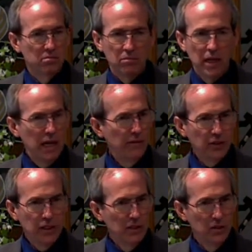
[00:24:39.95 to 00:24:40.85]

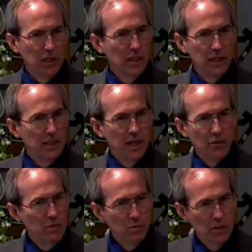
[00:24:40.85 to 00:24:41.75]
African or Indian, I don't
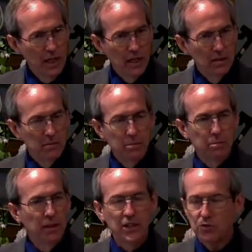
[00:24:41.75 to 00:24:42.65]
remember that,
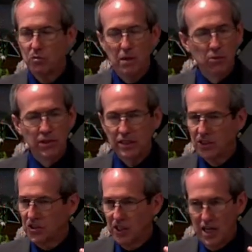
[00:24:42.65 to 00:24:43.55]
but I just remembered that this
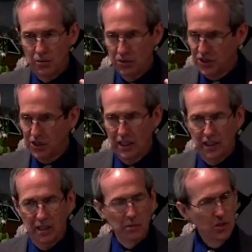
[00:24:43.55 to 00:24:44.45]
guy was skinny. I
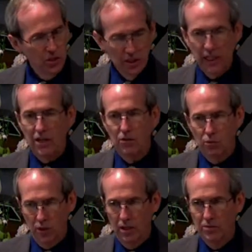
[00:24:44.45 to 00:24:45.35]
mean, you could count
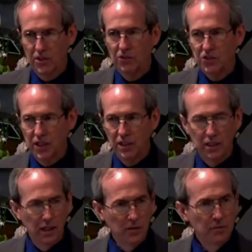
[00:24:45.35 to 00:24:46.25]
ribs. He was sitting
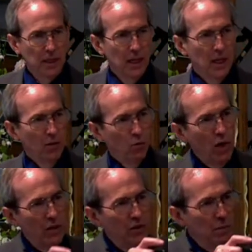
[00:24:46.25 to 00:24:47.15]
there. And right
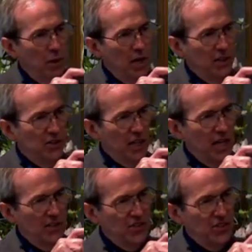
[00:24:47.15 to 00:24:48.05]
on the box, it had
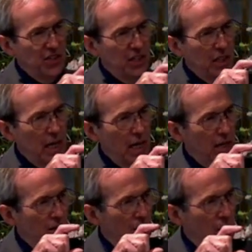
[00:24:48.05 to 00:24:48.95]
C A
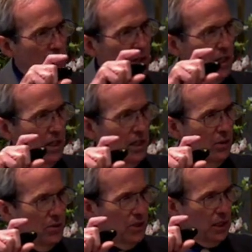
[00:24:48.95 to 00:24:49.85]
R E. It
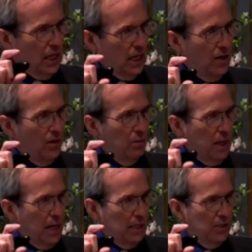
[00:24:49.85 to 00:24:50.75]
was a care
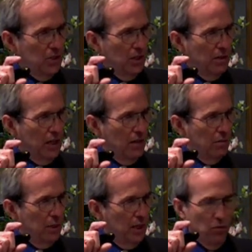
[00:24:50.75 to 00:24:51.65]
package given out
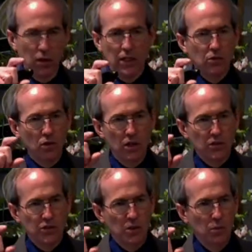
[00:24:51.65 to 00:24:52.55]
by Red Cross or
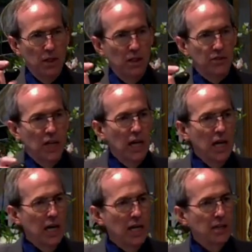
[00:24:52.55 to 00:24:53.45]
someone else.
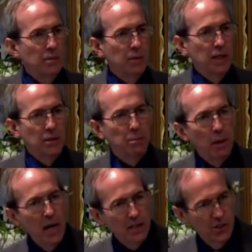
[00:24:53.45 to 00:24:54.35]
And the, and the
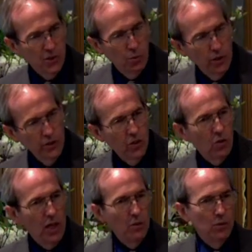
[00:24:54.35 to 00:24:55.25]
box, this wooden
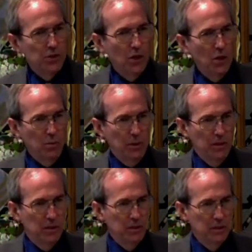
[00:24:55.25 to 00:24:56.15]
crate was open,
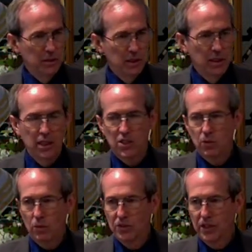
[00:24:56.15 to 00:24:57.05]
and guess what
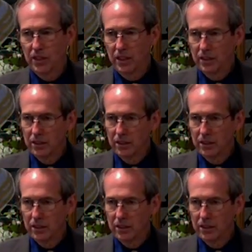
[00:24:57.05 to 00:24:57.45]
was in it?